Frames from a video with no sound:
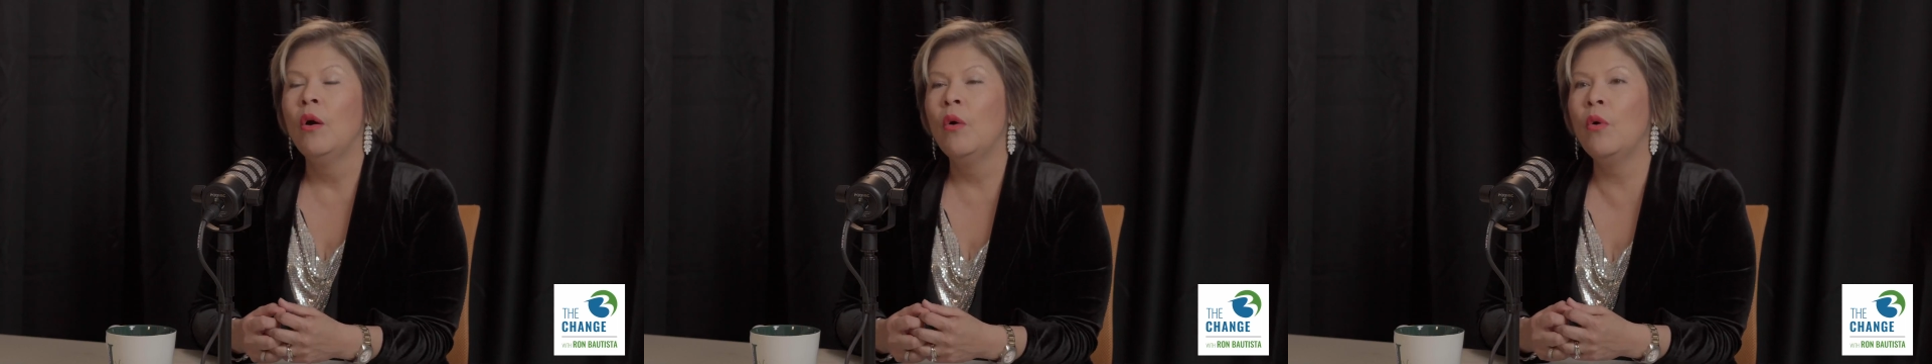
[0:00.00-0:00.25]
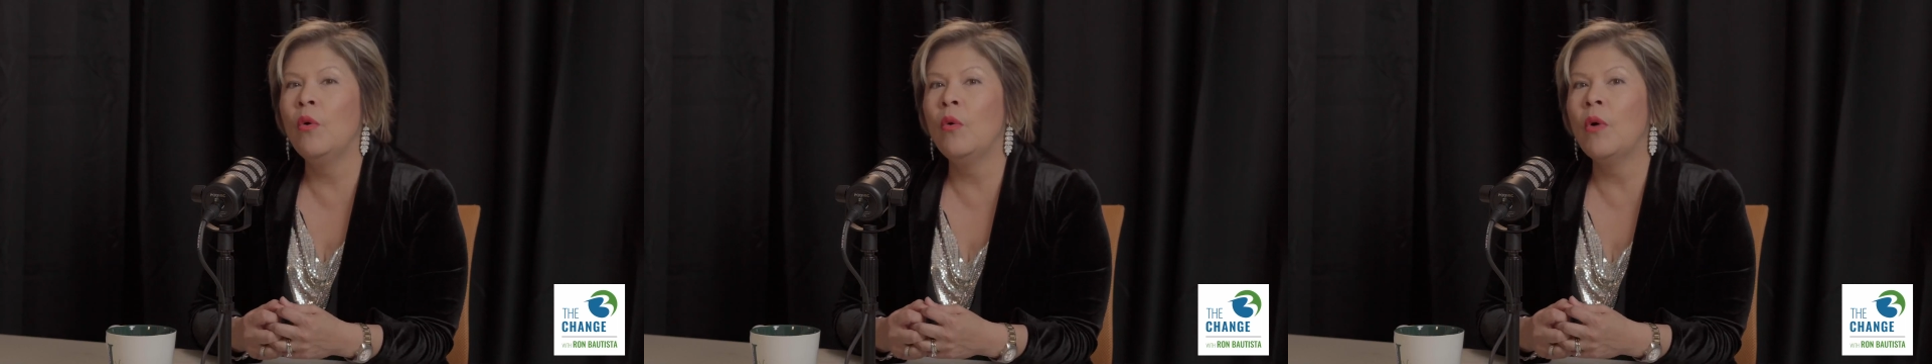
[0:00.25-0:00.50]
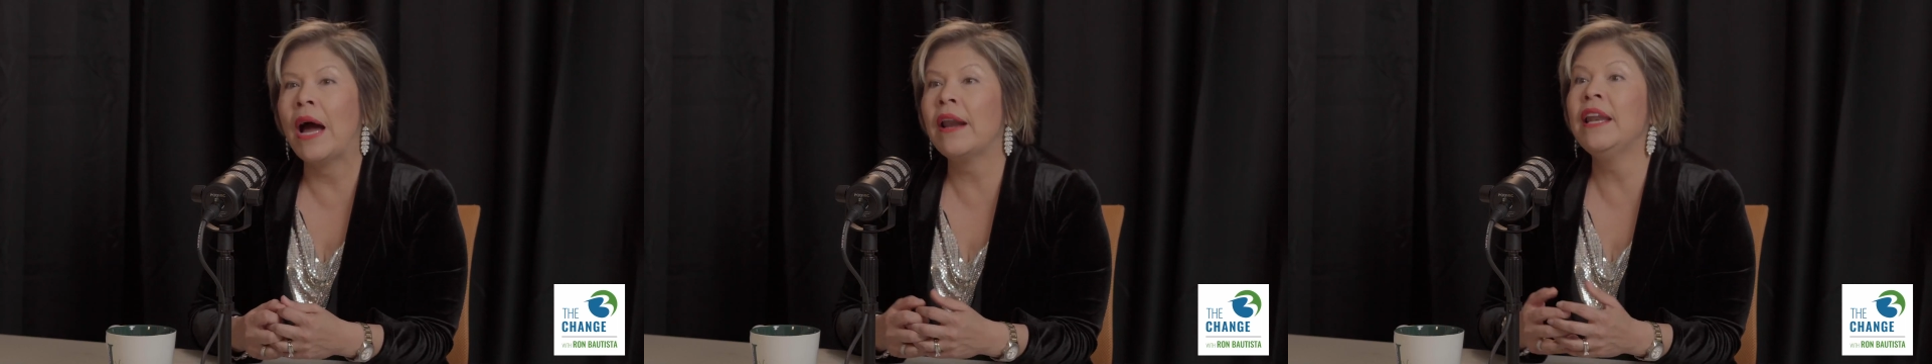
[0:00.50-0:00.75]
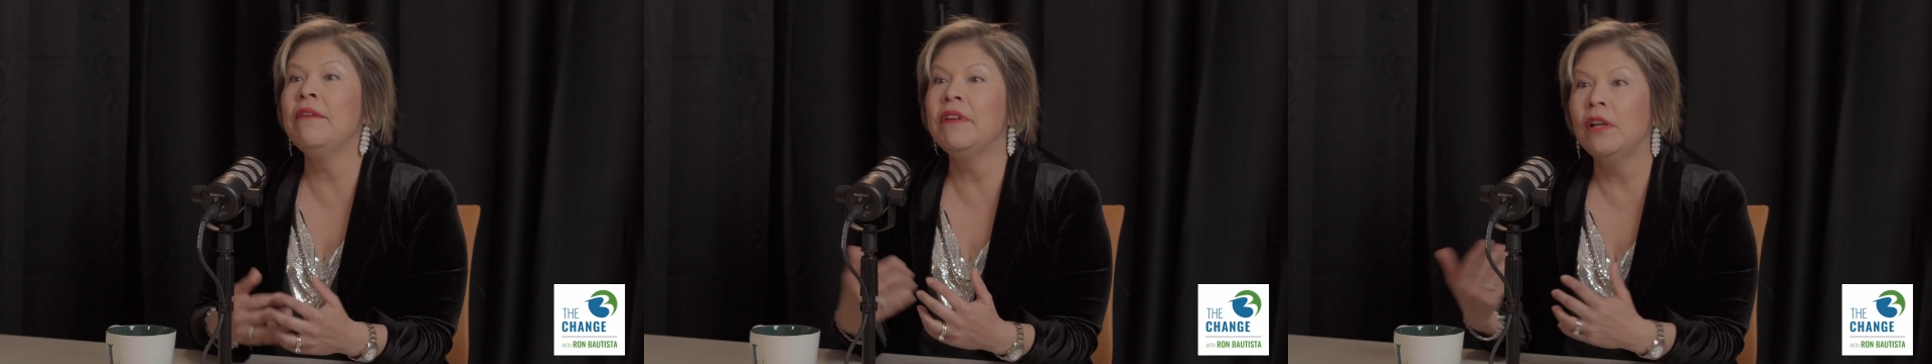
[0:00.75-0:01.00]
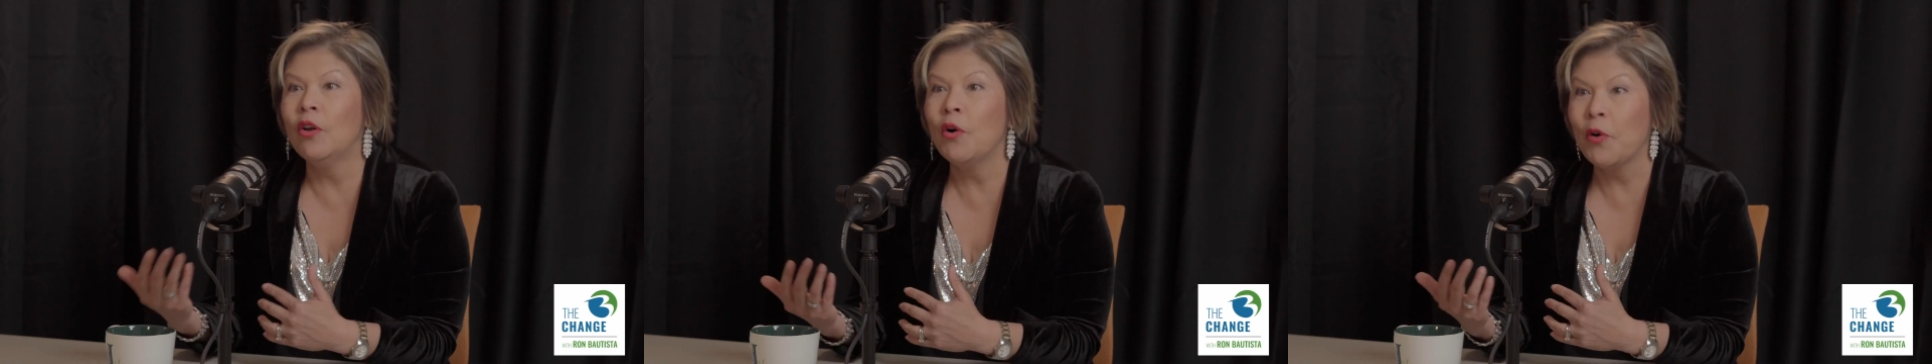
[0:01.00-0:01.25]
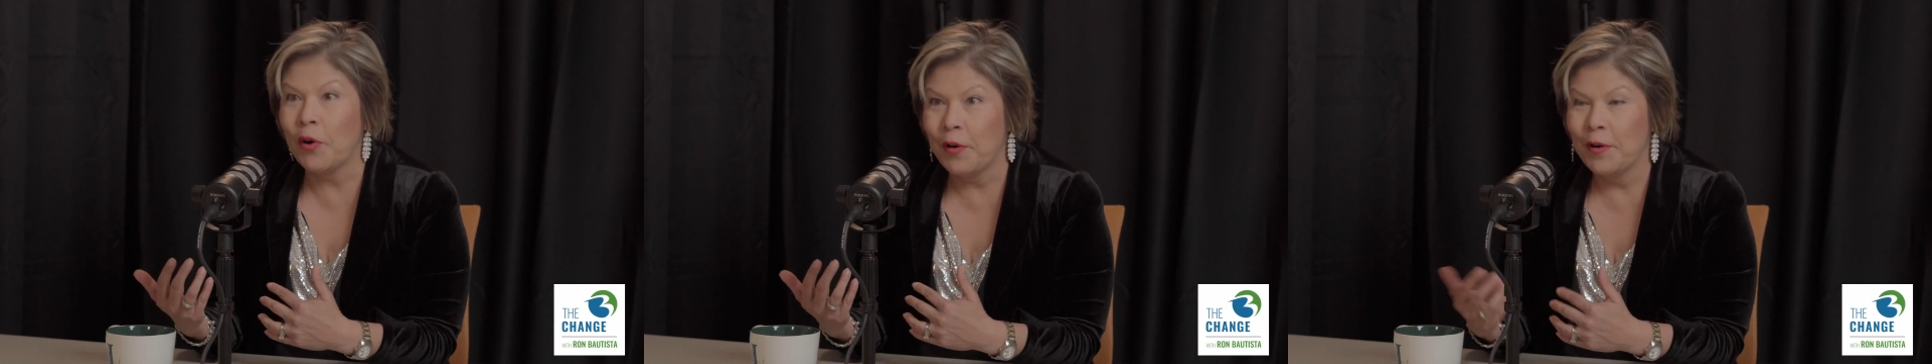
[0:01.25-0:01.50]
who are living
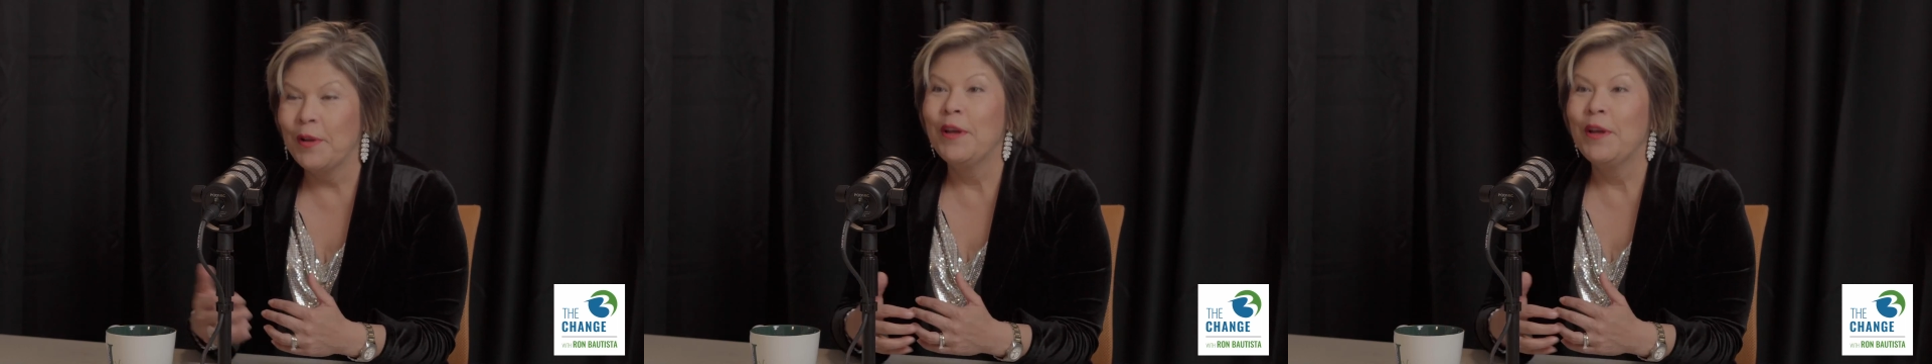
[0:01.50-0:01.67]
longer.